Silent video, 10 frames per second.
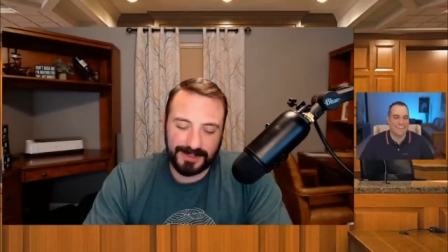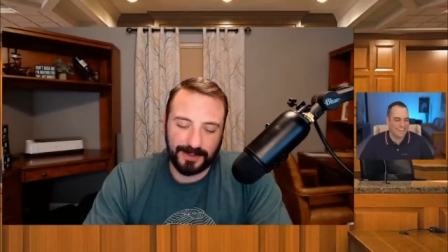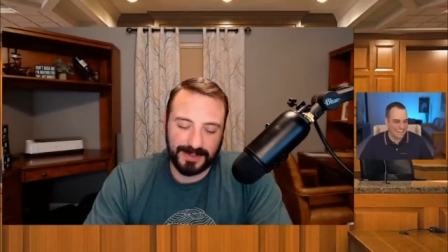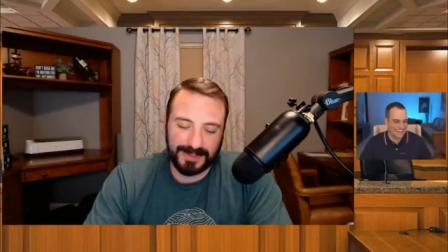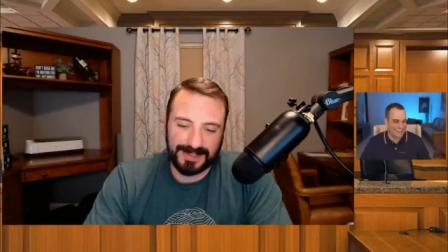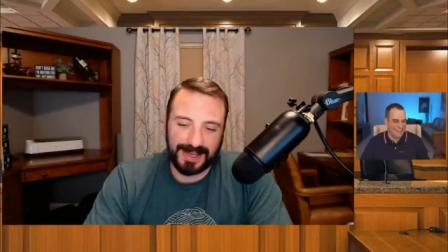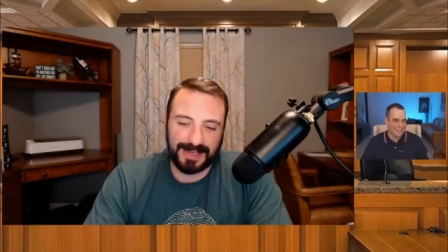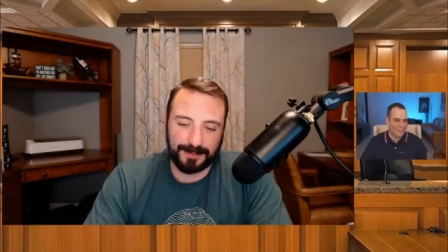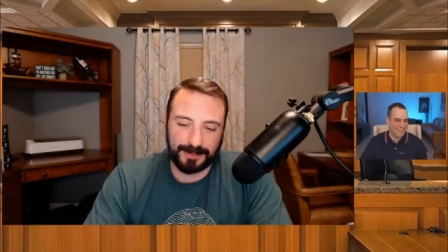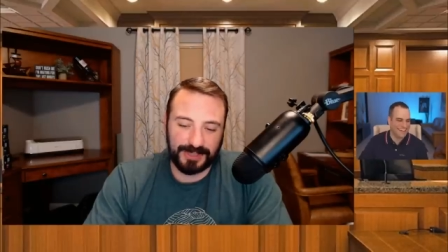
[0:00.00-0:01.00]
so the
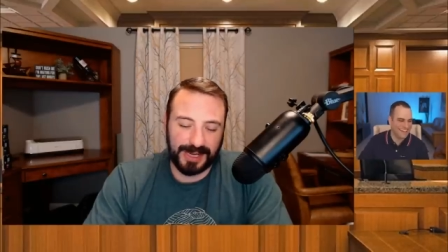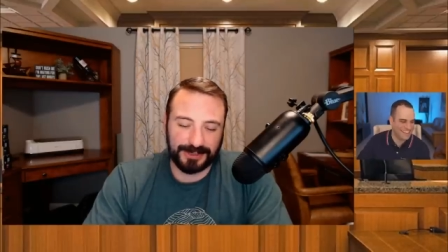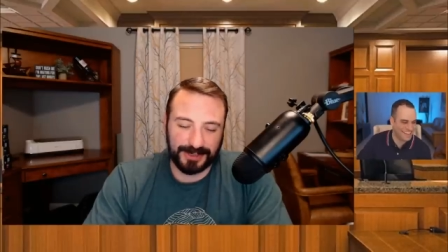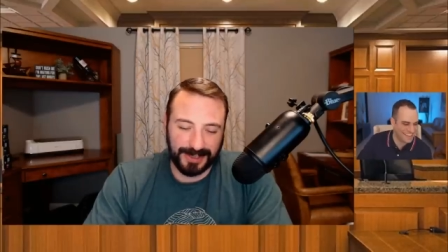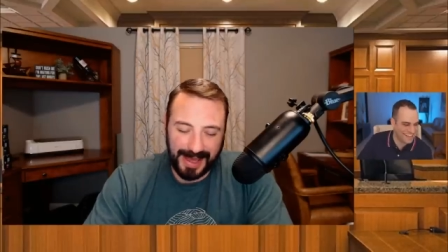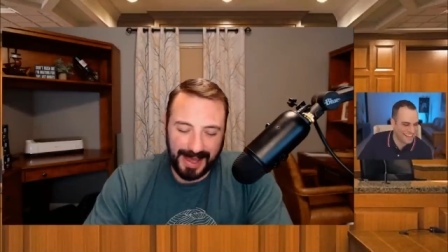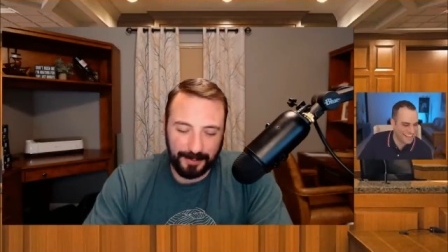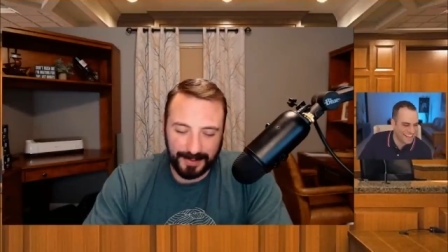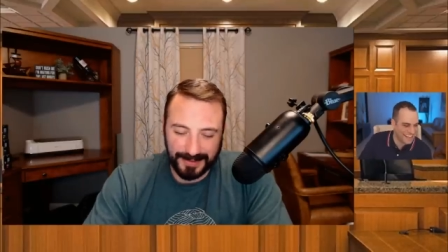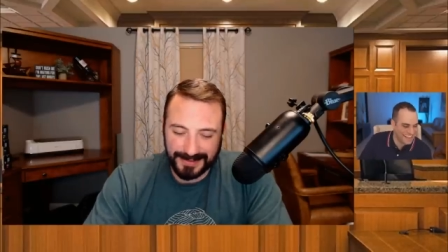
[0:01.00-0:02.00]
second objection
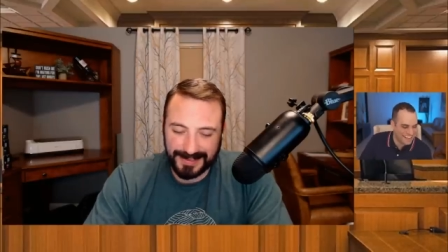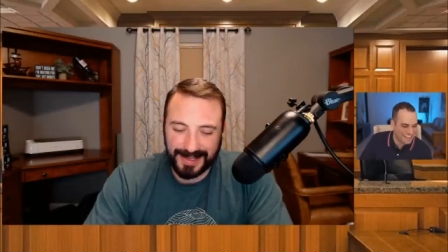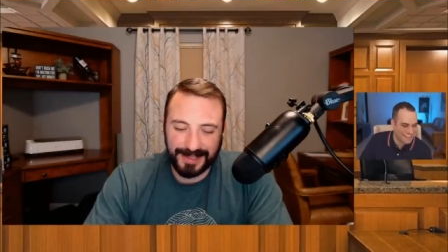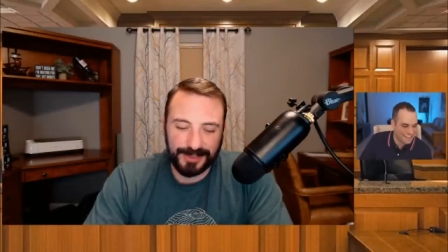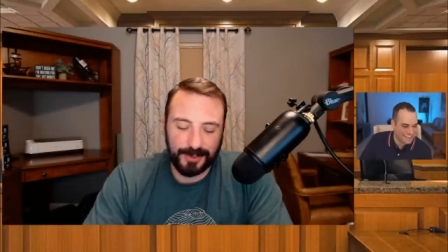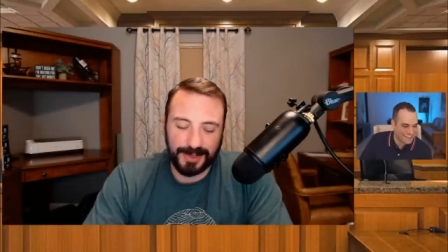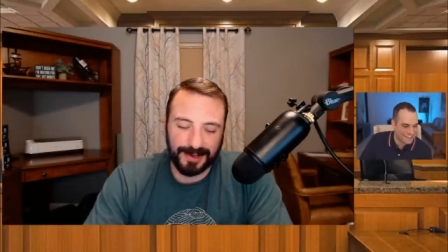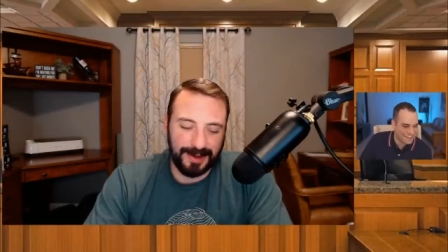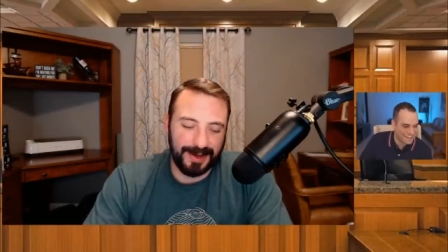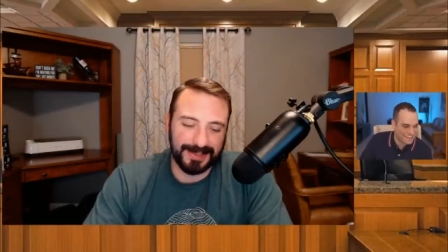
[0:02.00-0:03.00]
happens you can
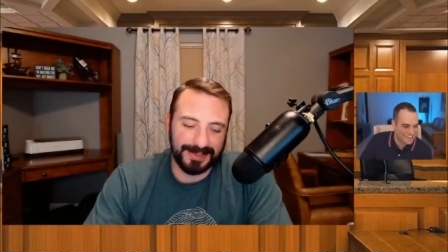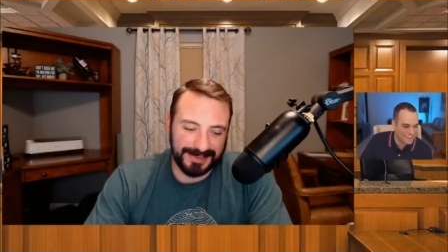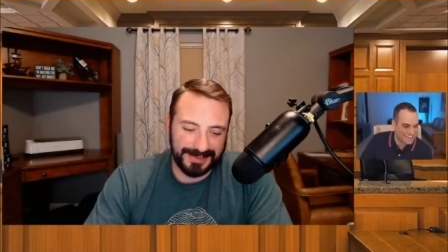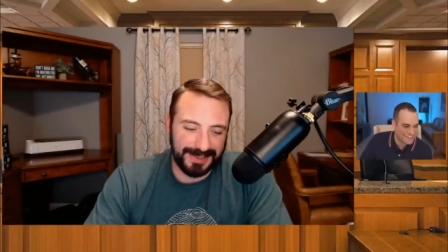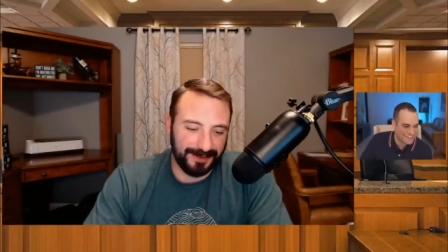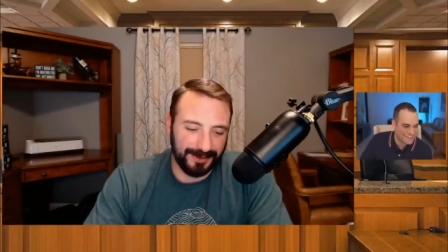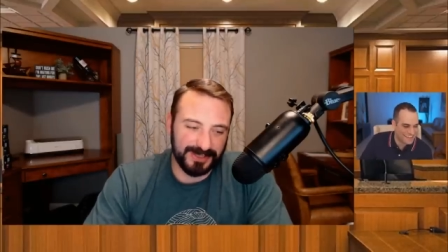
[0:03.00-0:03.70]
honestly see a little